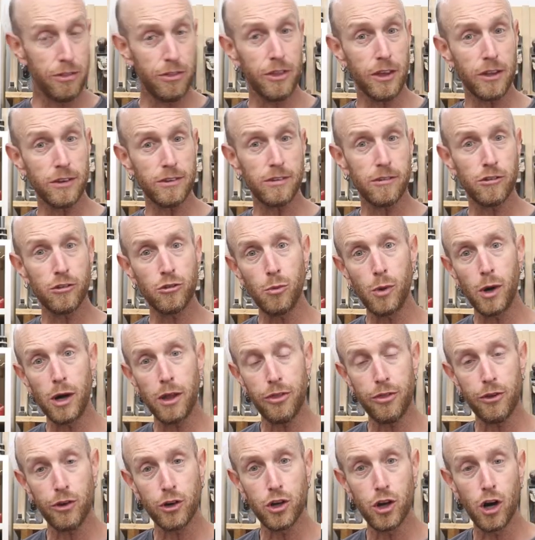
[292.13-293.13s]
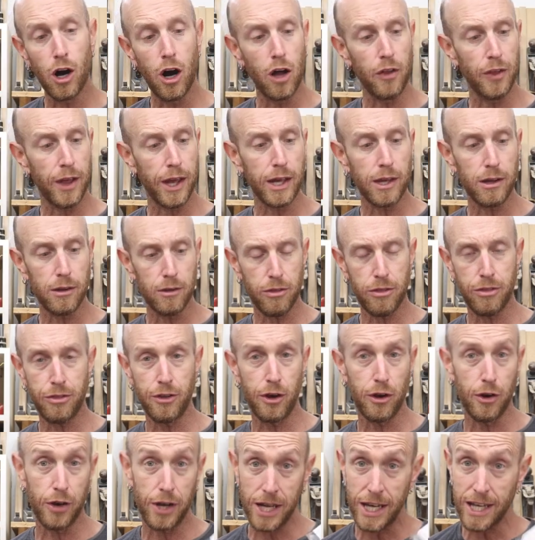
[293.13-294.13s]
This is what they're calling
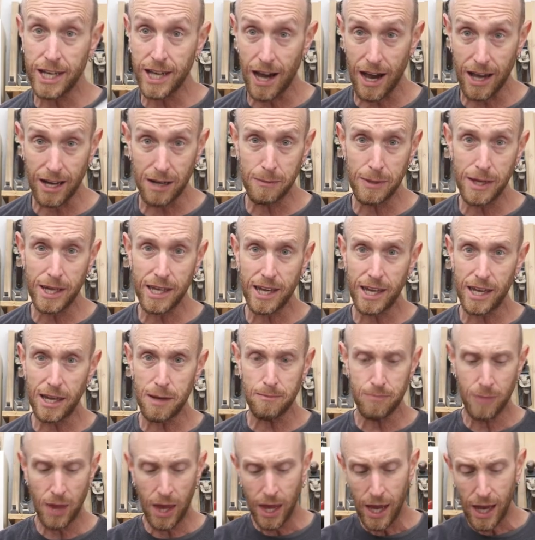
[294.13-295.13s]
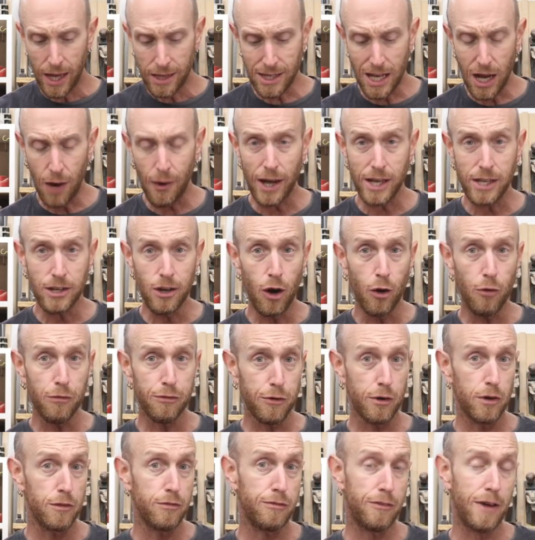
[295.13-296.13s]
their economy kit. Now I know
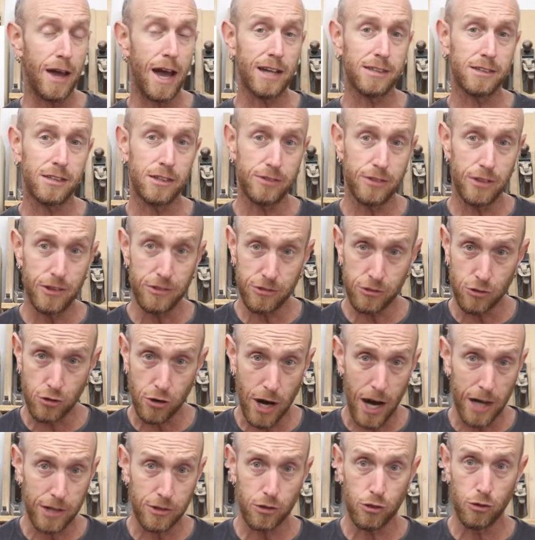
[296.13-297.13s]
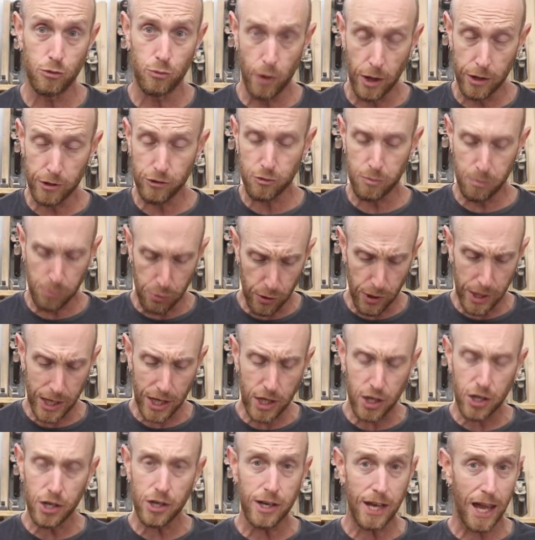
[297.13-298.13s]
for a fact that this tractor runs pretty
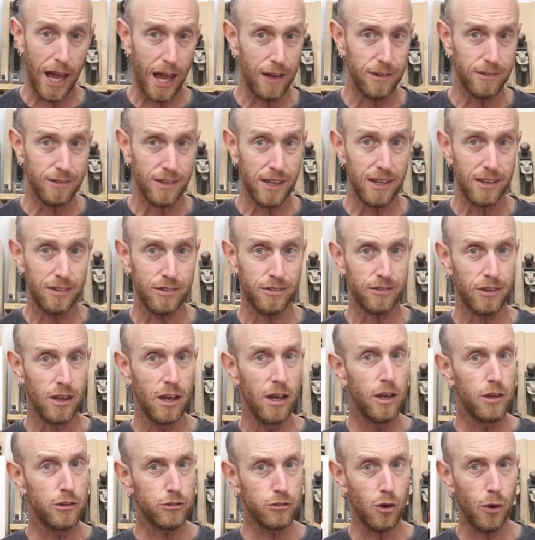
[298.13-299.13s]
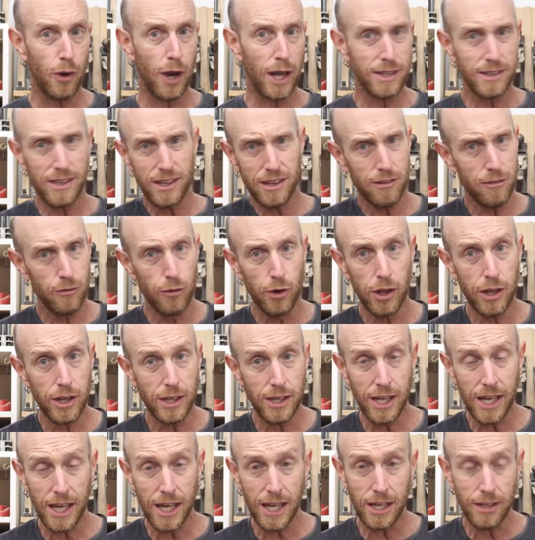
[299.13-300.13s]
good as is, So I didn't really
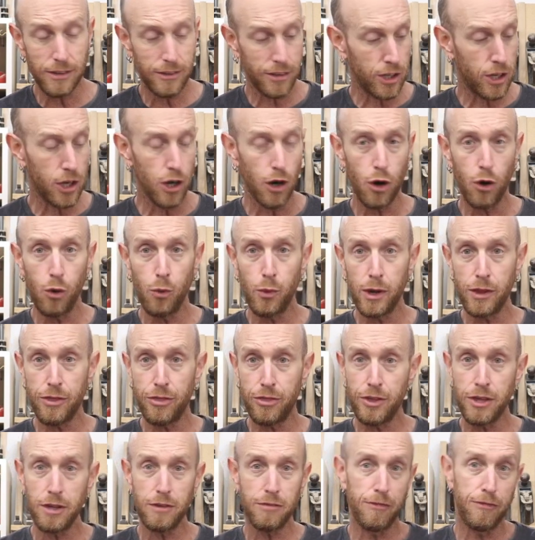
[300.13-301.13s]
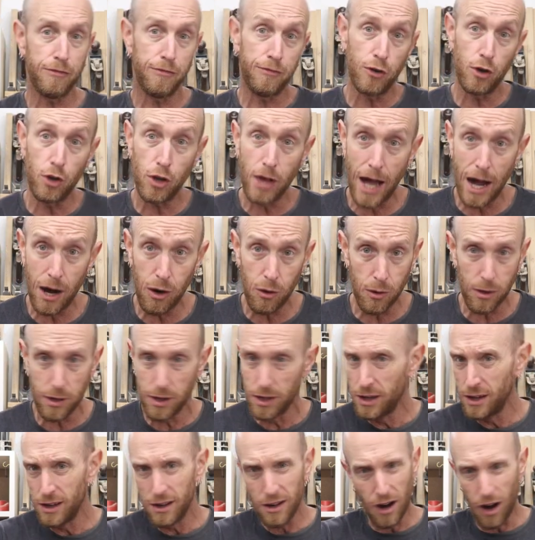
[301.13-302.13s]
need to go with the full out
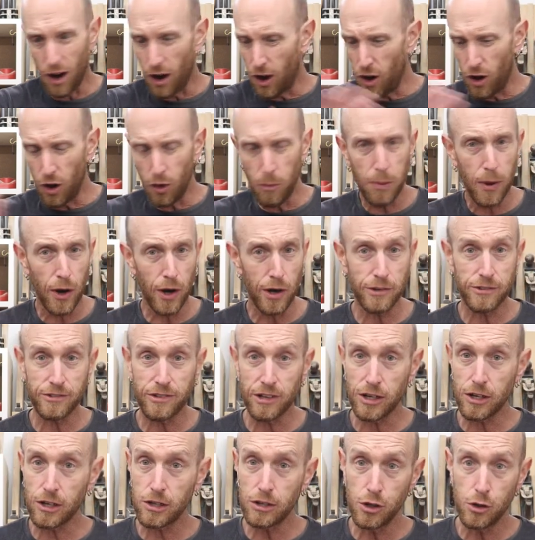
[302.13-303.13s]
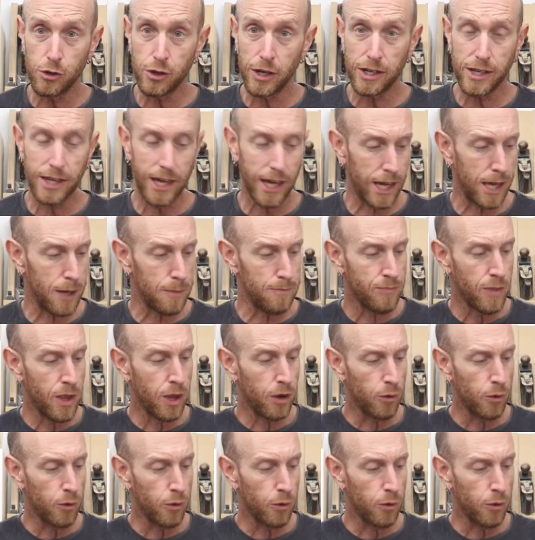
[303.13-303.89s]
all parts included kit.